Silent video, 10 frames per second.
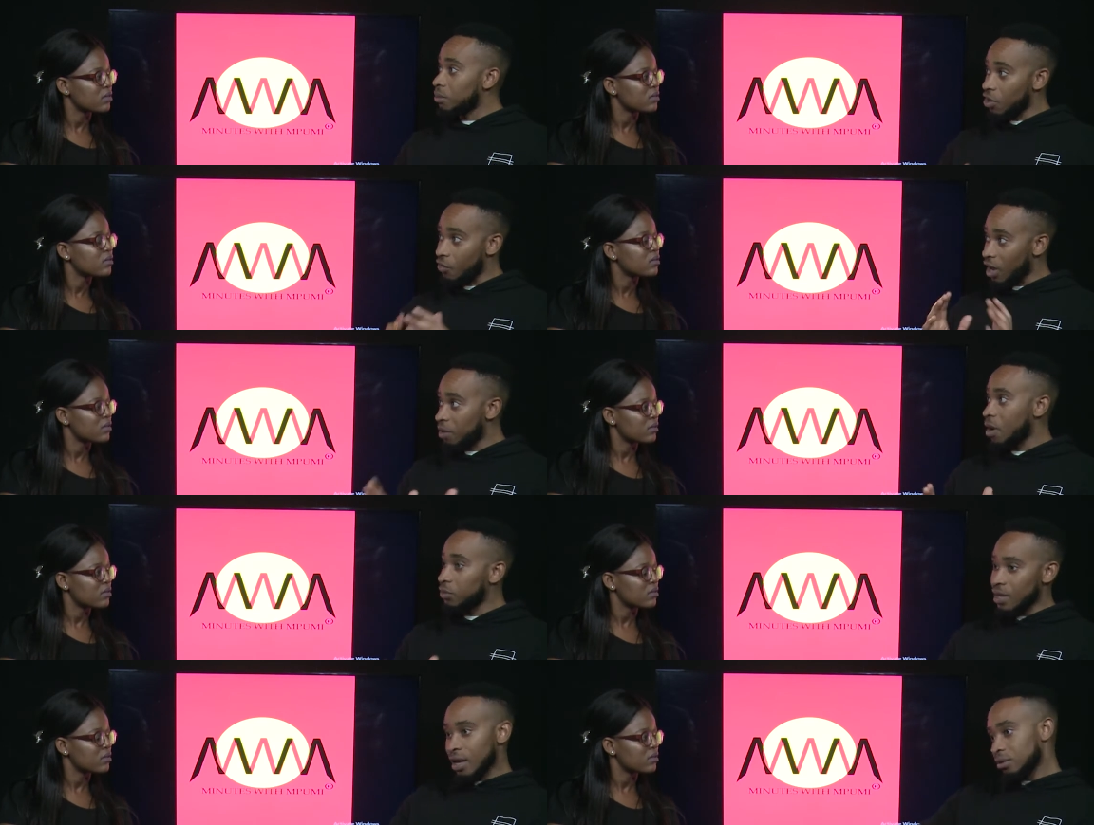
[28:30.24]
Speaker 1: I'm going to write
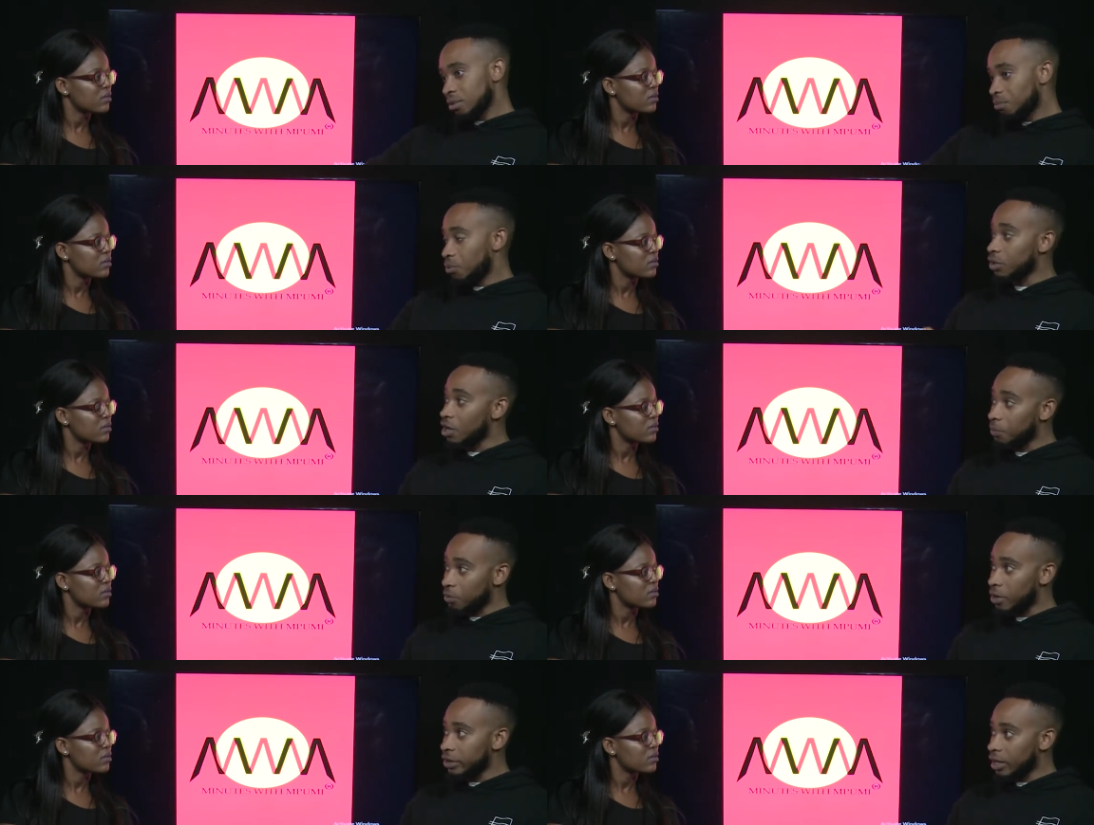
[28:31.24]
about that, put it up
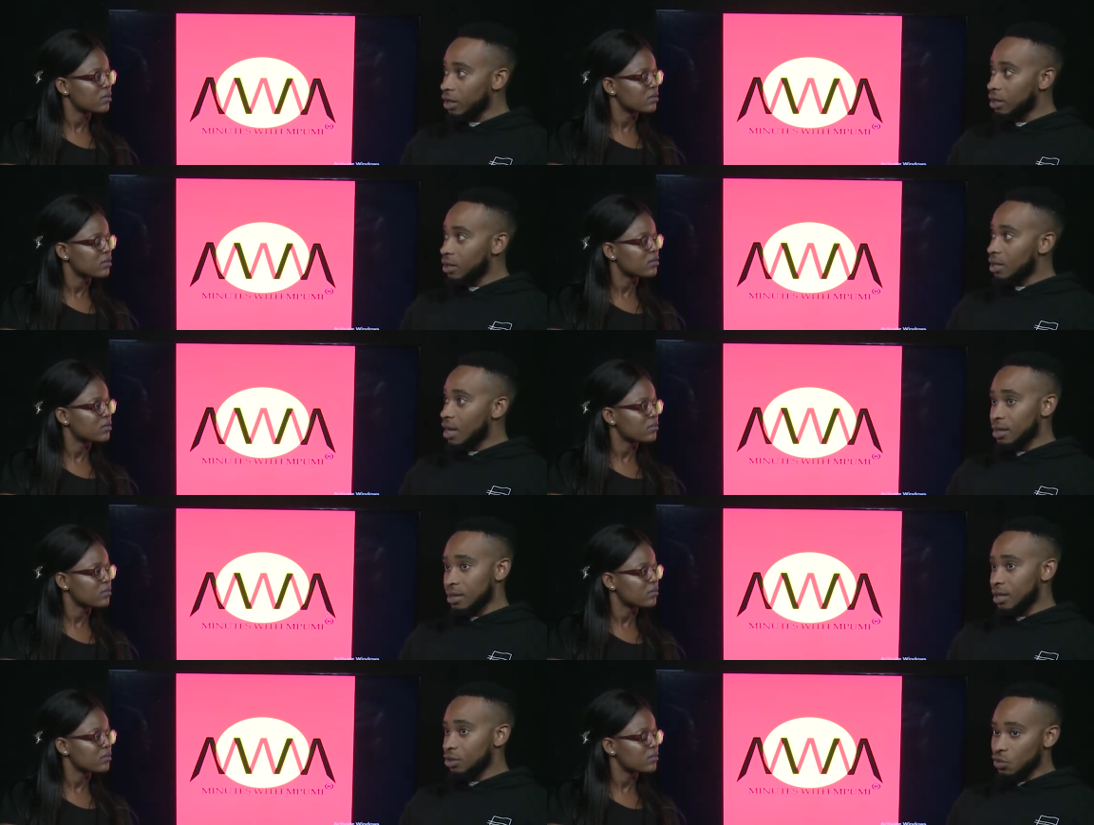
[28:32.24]
on Monday,
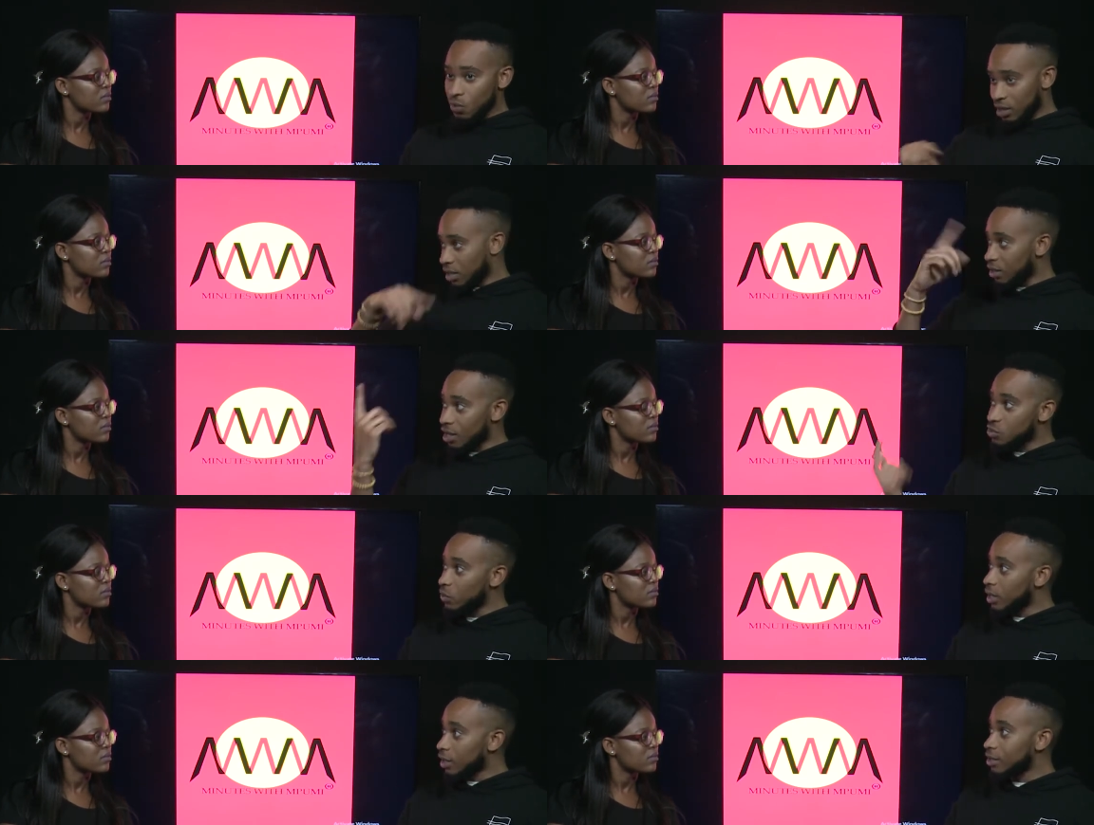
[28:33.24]
and then do it again
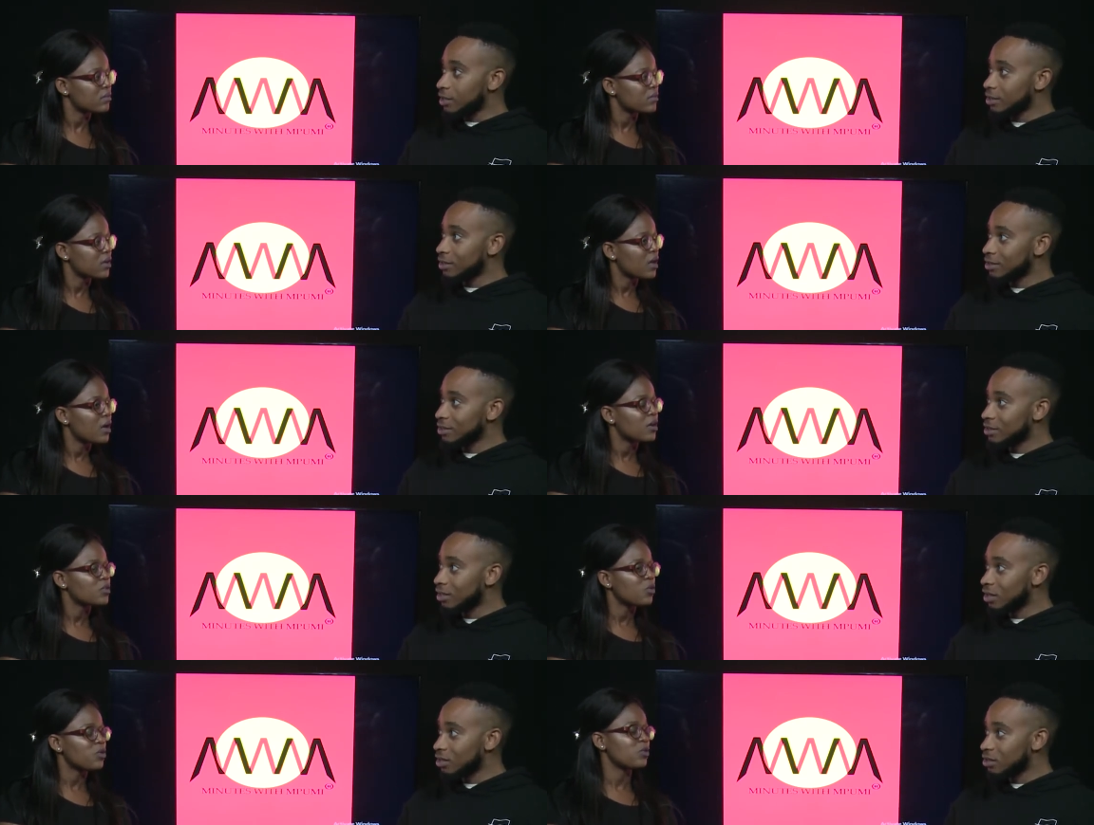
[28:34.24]
next weekend.
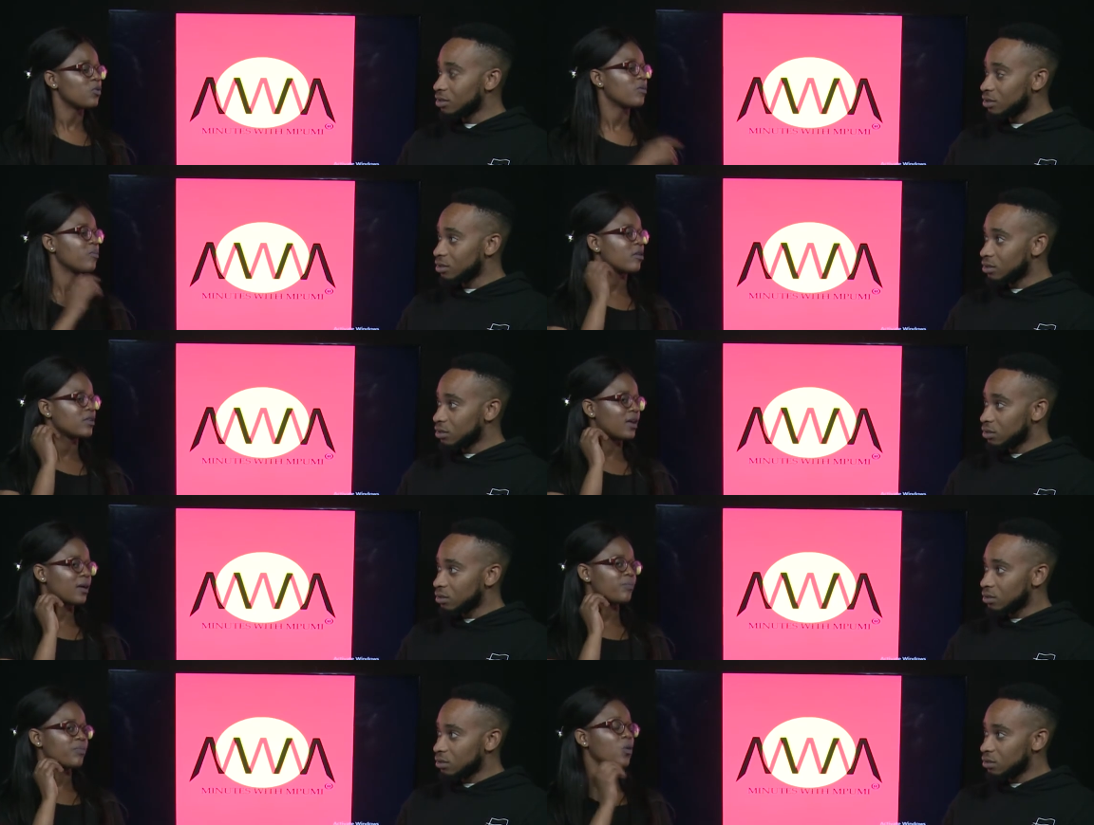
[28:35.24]
Speaker 2: So you talk about
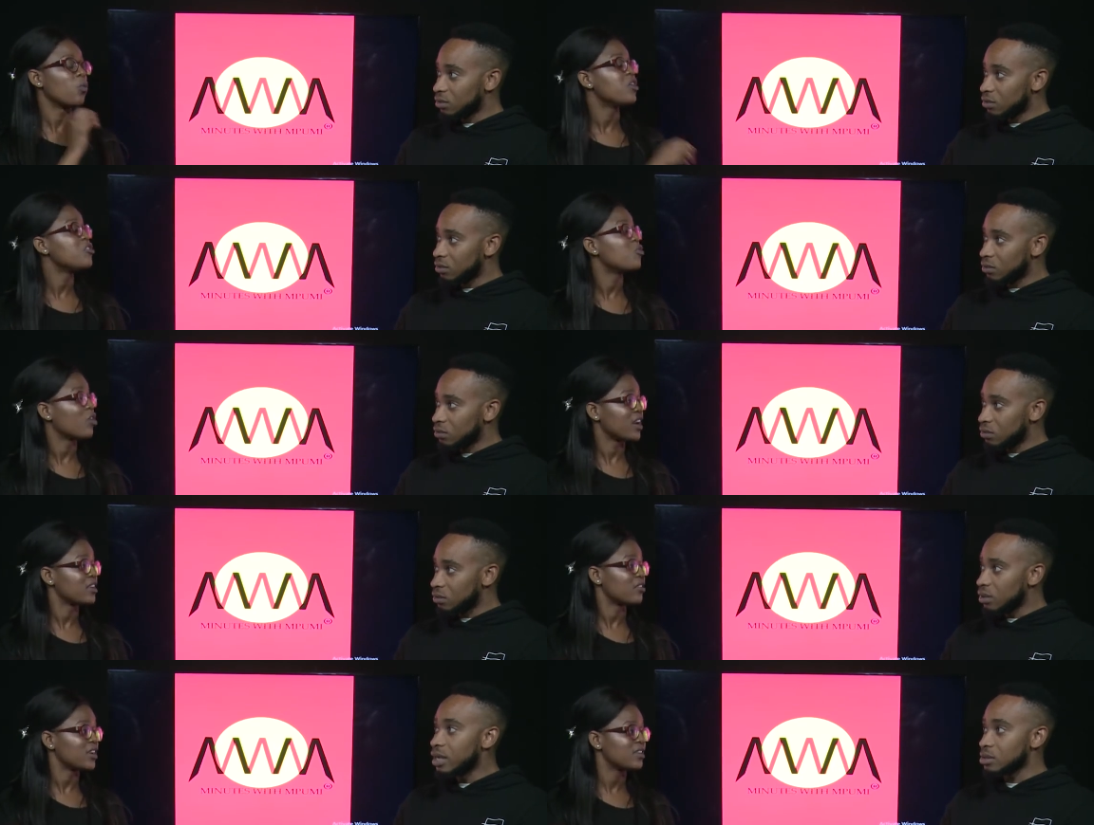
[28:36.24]
um, when you
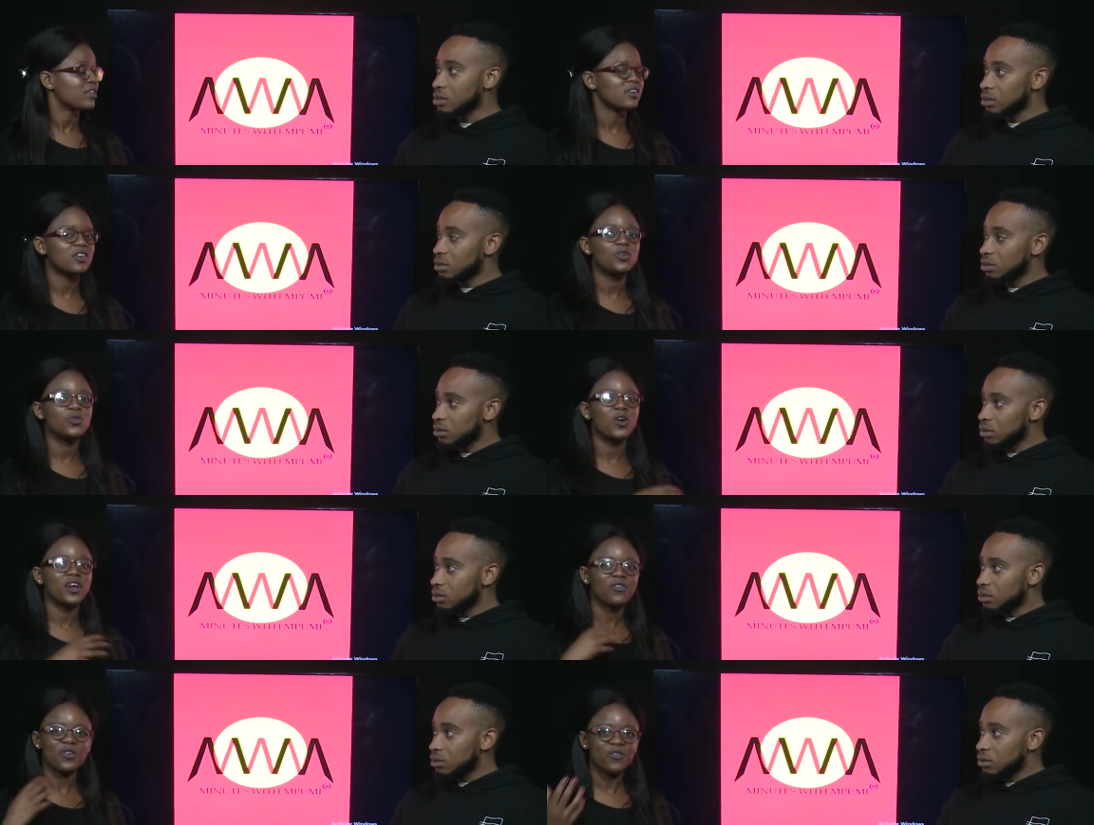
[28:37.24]
write, right? Yes. When you
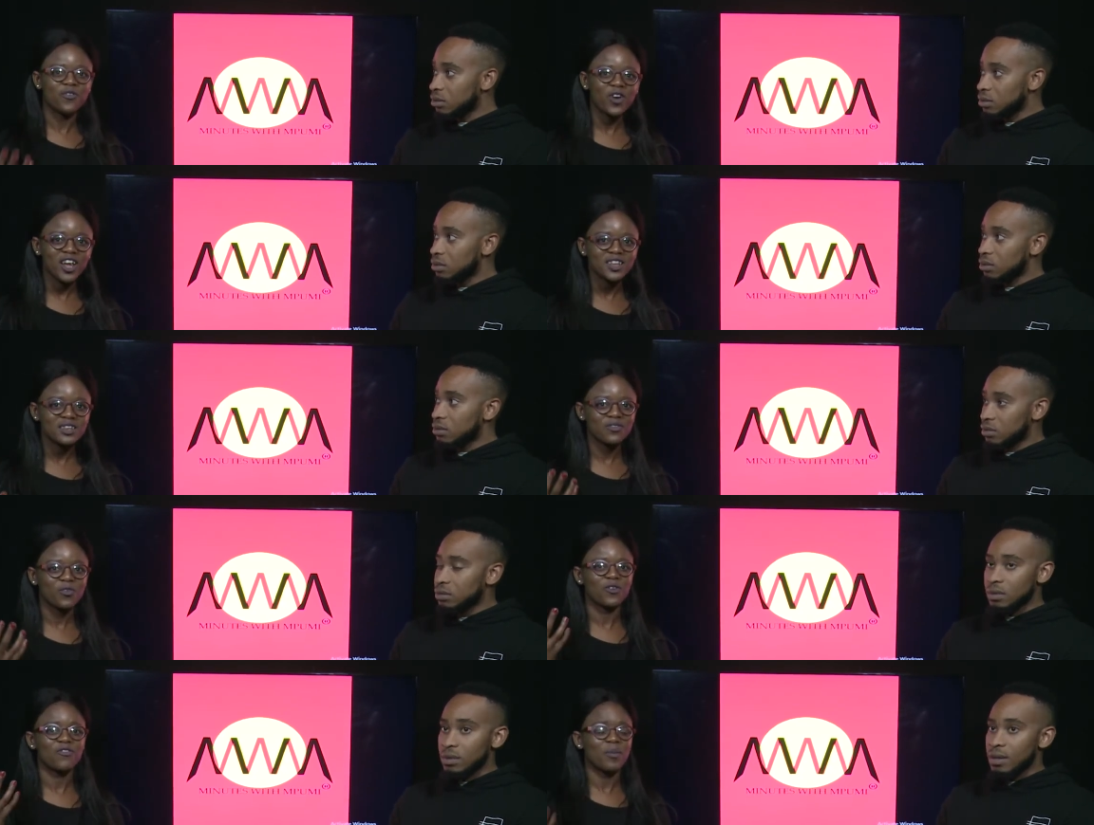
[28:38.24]
write for your friends,
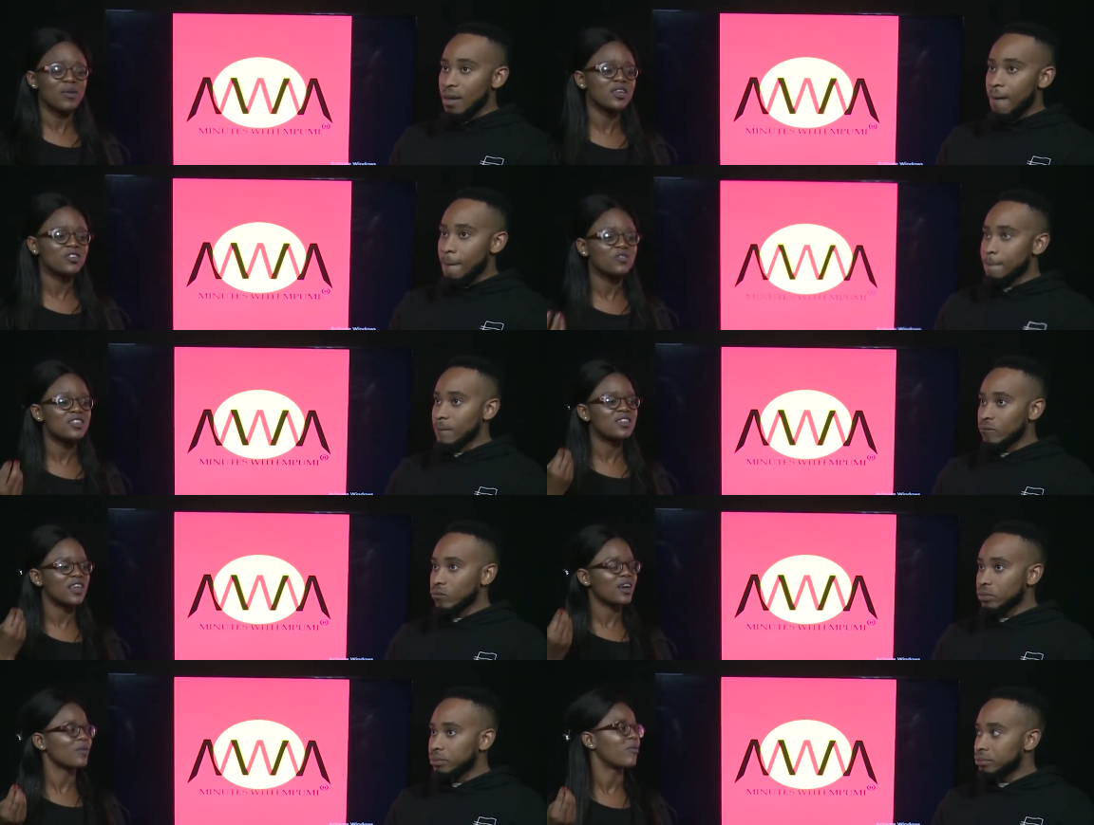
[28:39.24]
for your families, you
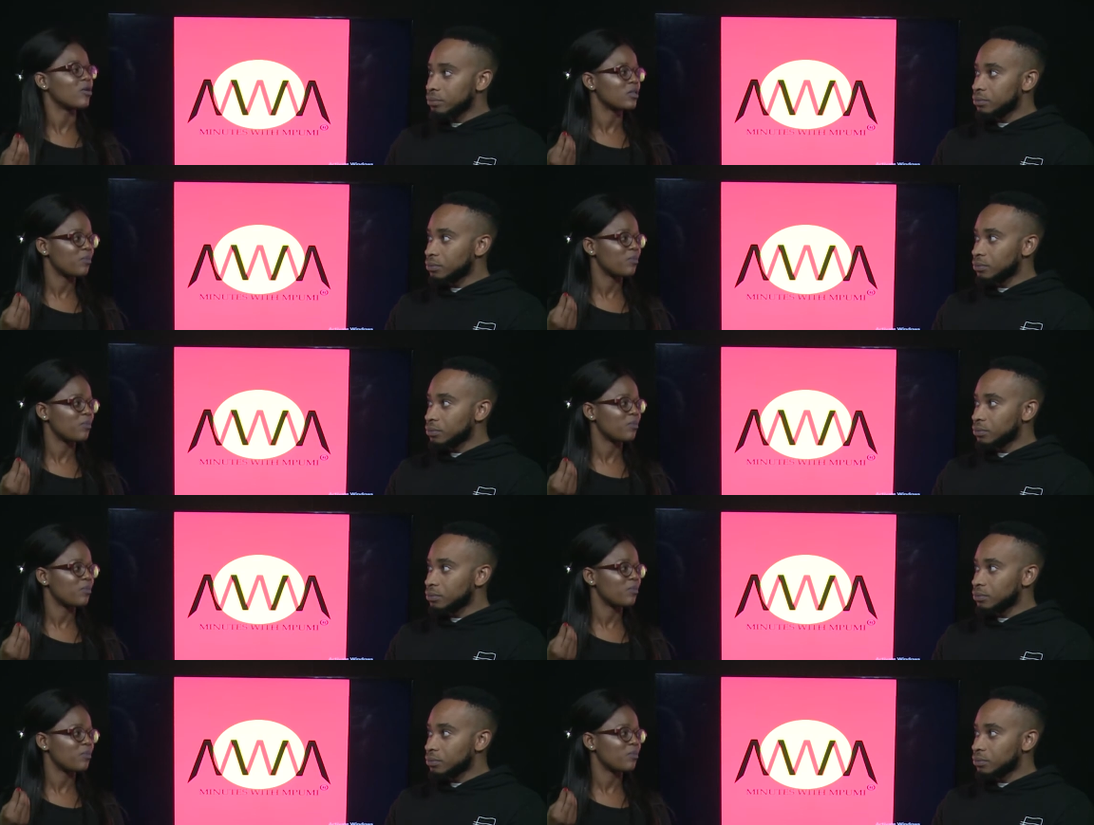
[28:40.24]
think about the